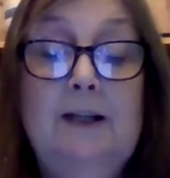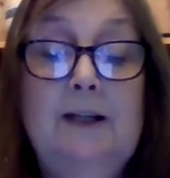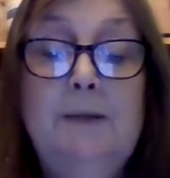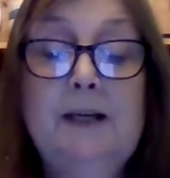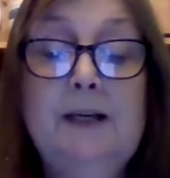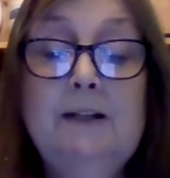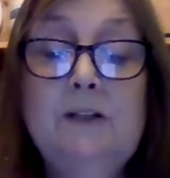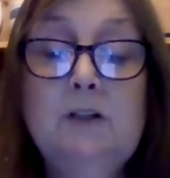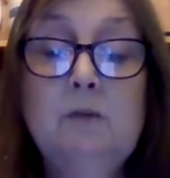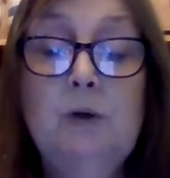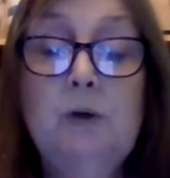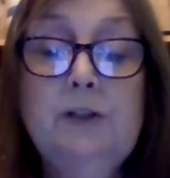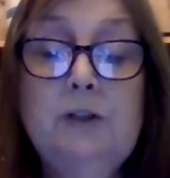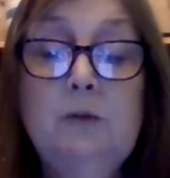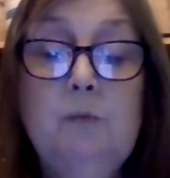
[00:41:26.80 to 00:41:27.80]
He began to
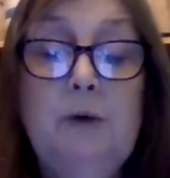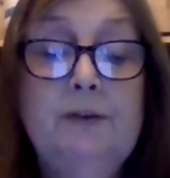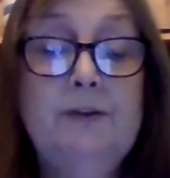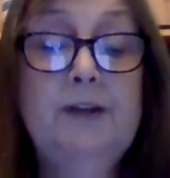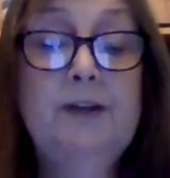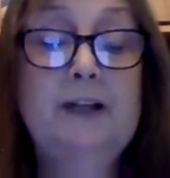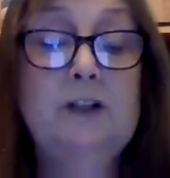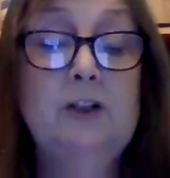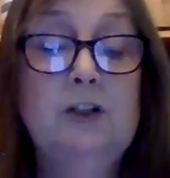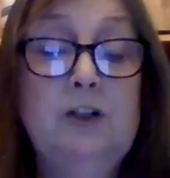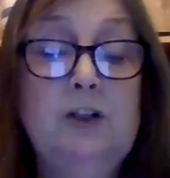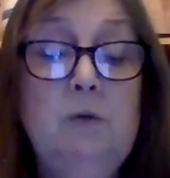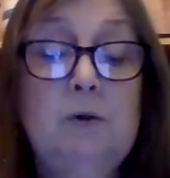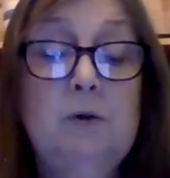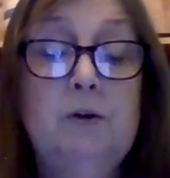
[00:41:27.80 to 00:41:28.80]
wonder whether that
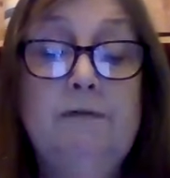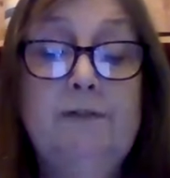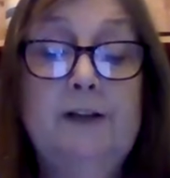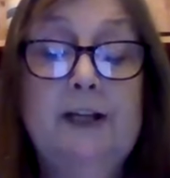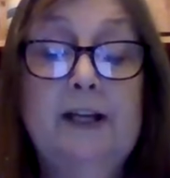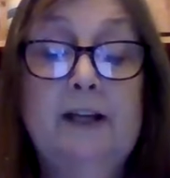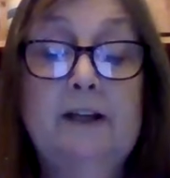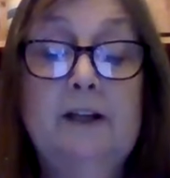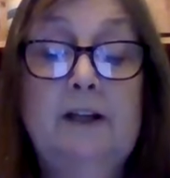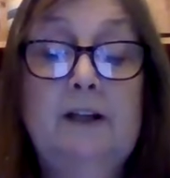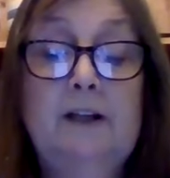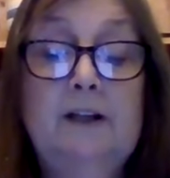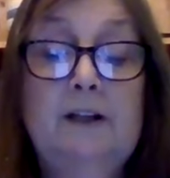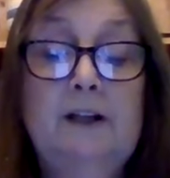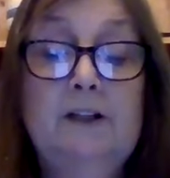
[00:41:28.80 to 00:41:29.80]
too were a figure,
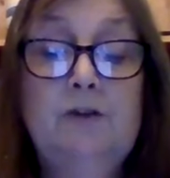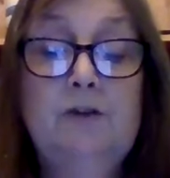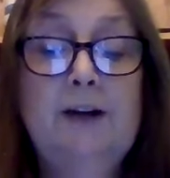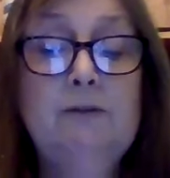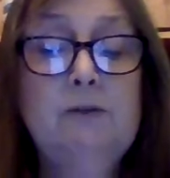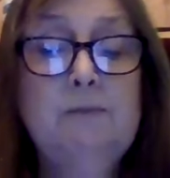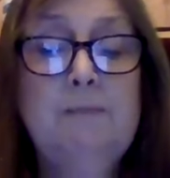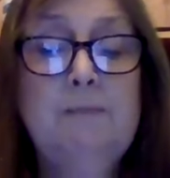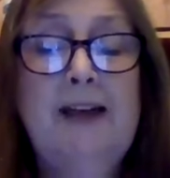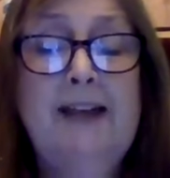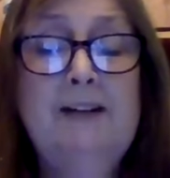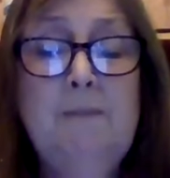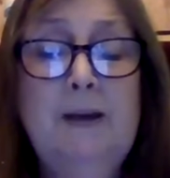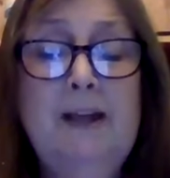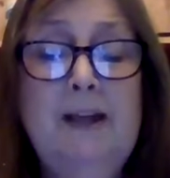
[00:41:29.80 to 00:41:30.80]
a drowned
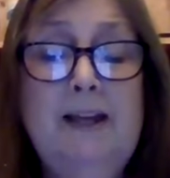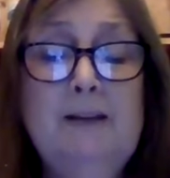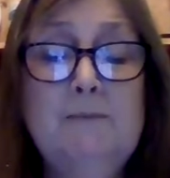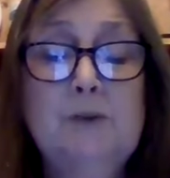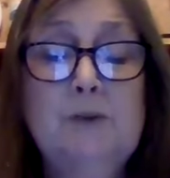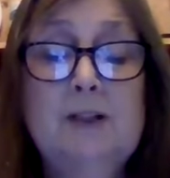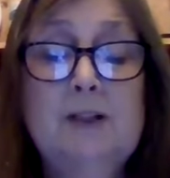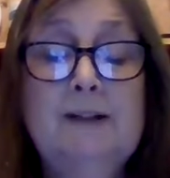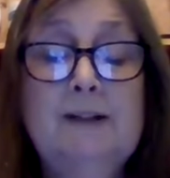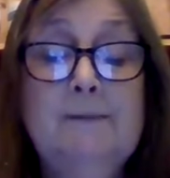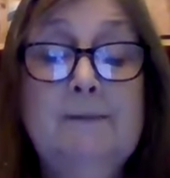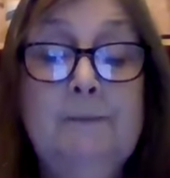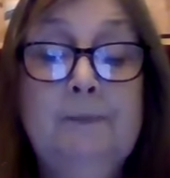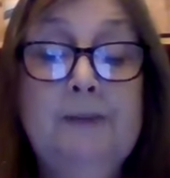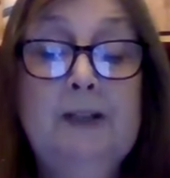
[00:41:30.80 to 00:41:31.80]
man perhaps.
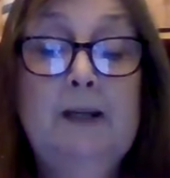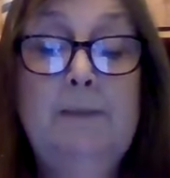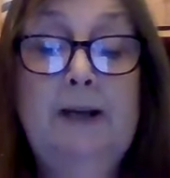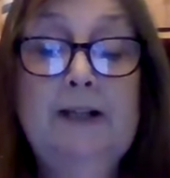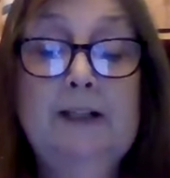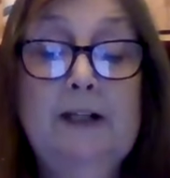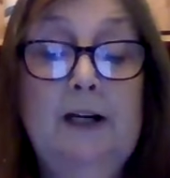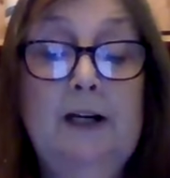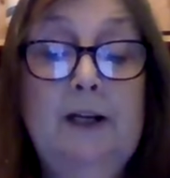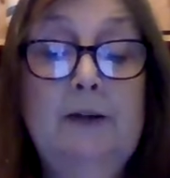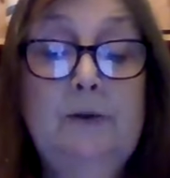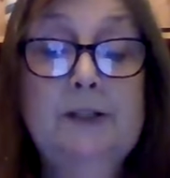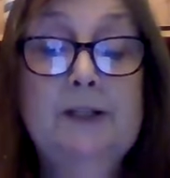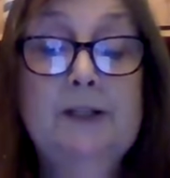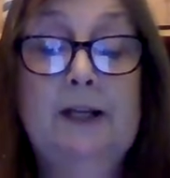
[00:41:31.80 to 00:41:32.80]
He bent
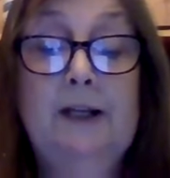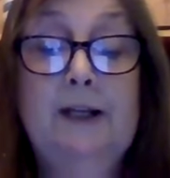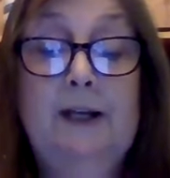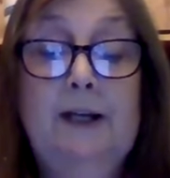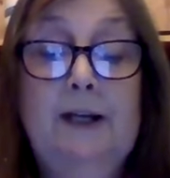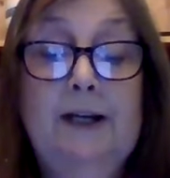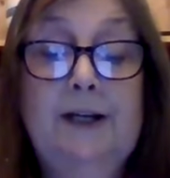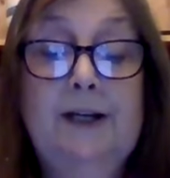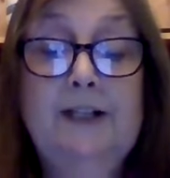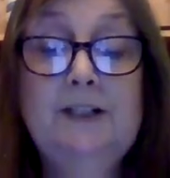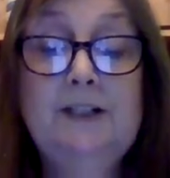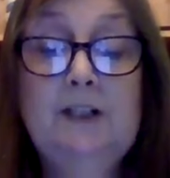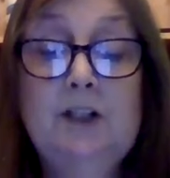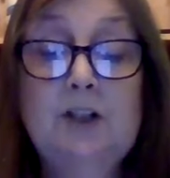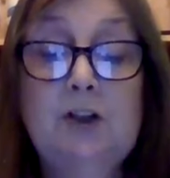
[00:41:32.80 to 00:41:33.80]
closer, and
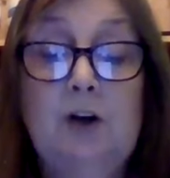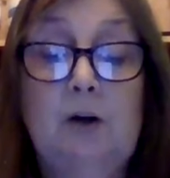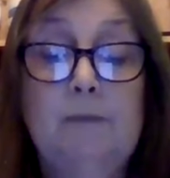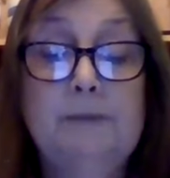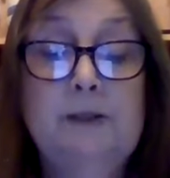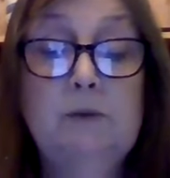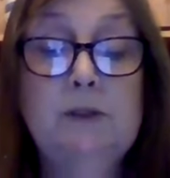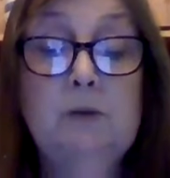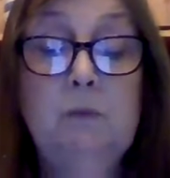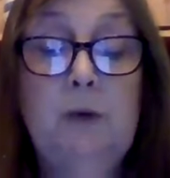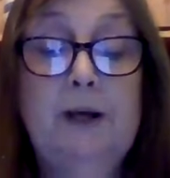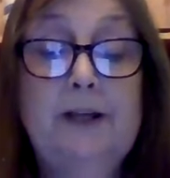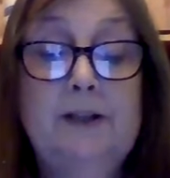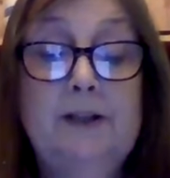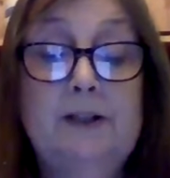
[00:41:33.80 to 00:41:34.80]
as he stopped, he was
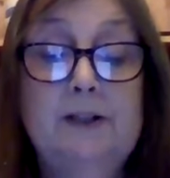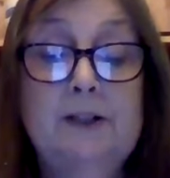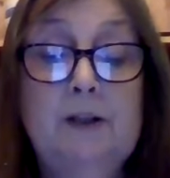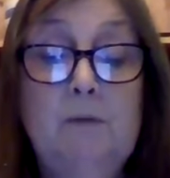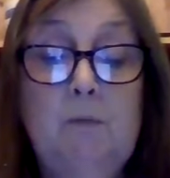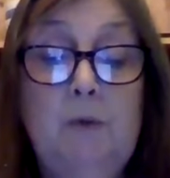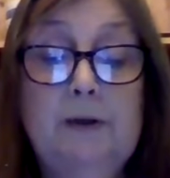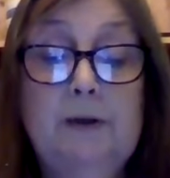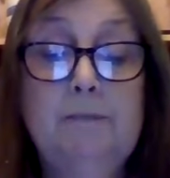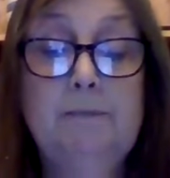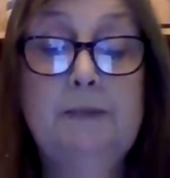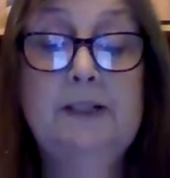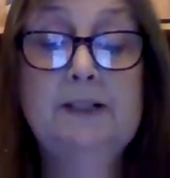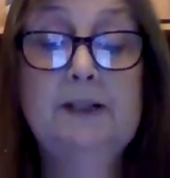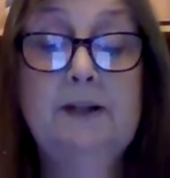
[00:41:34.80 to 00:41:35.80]
aware that someone
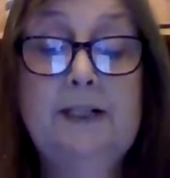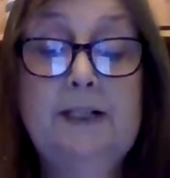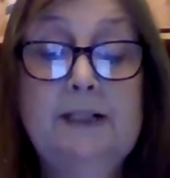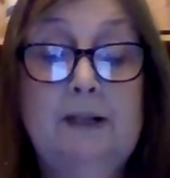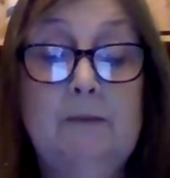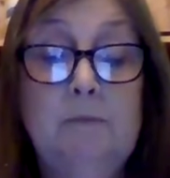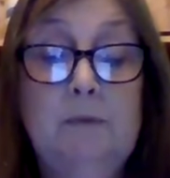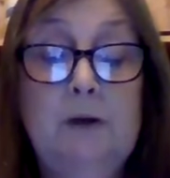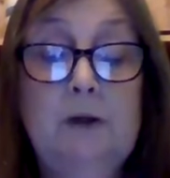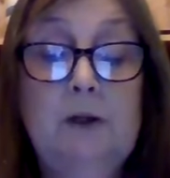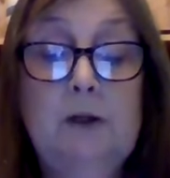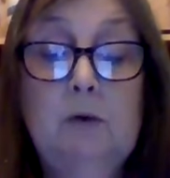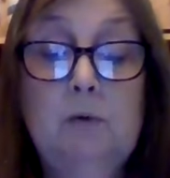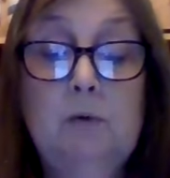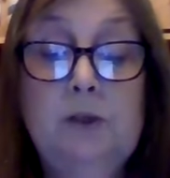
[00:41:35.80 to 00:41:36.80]
beside him
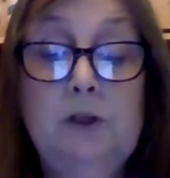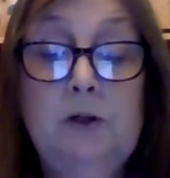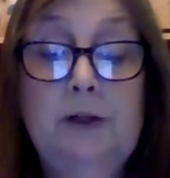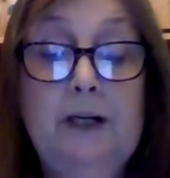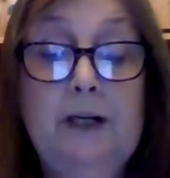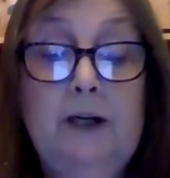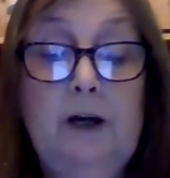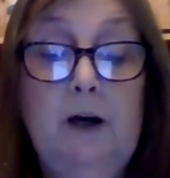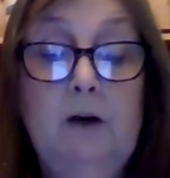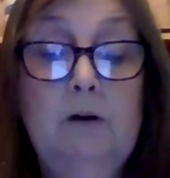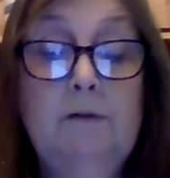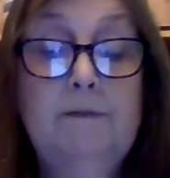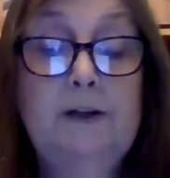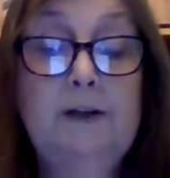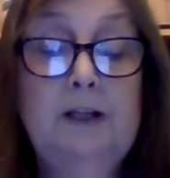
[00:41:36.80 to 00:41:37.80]
was looking
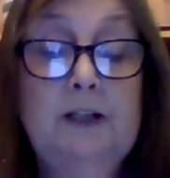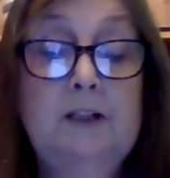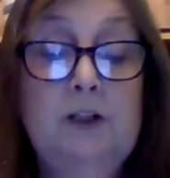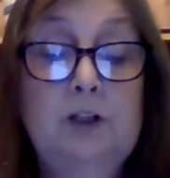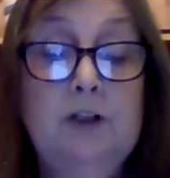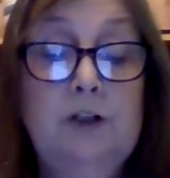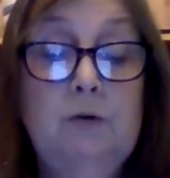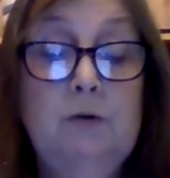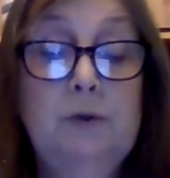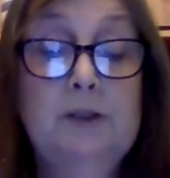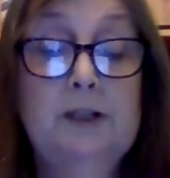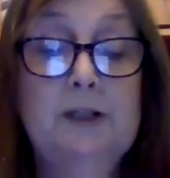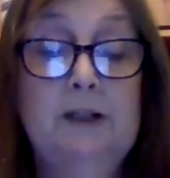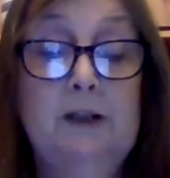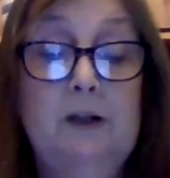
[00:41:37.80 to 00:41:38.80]
over his
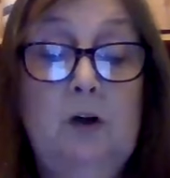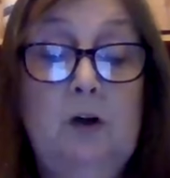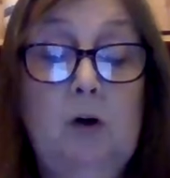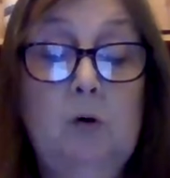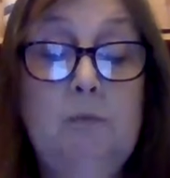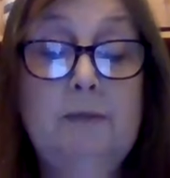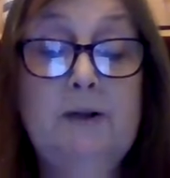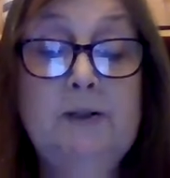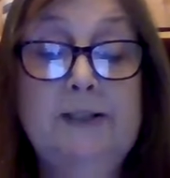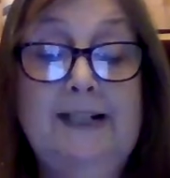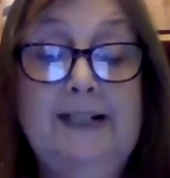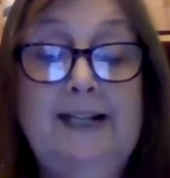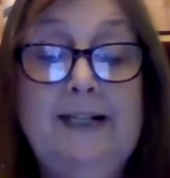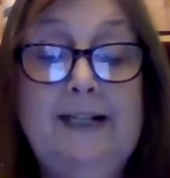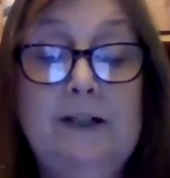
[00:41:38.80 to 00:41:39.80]
shoulder, almost
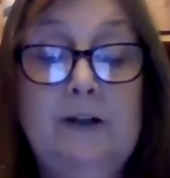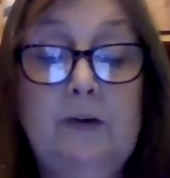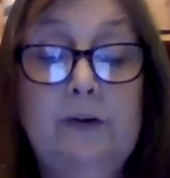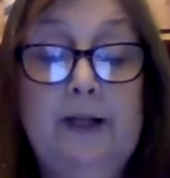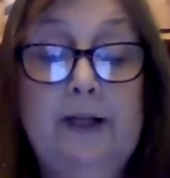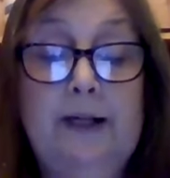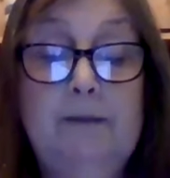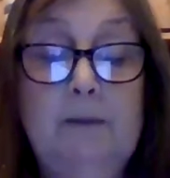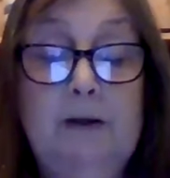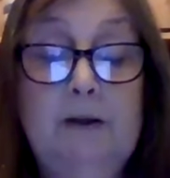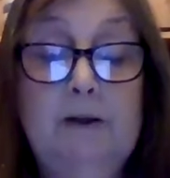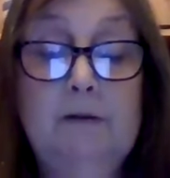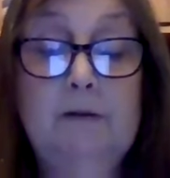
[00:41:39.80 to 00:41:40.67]
leaning on him.